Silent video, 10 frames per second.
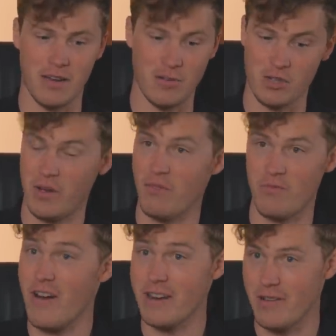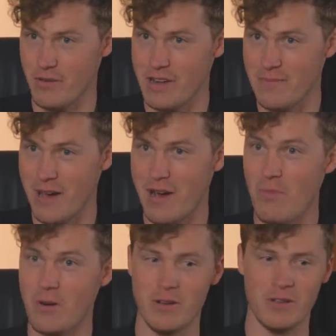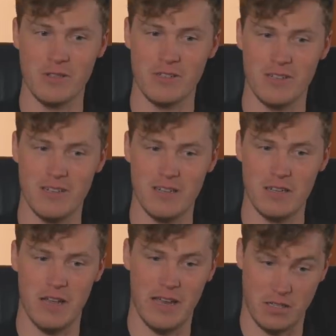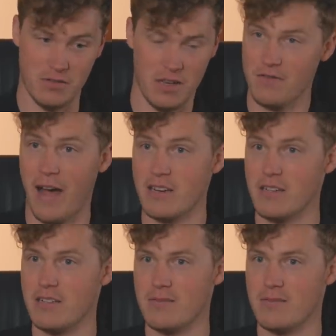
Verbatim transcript: And I must admit, I've read every email because it's it's fact.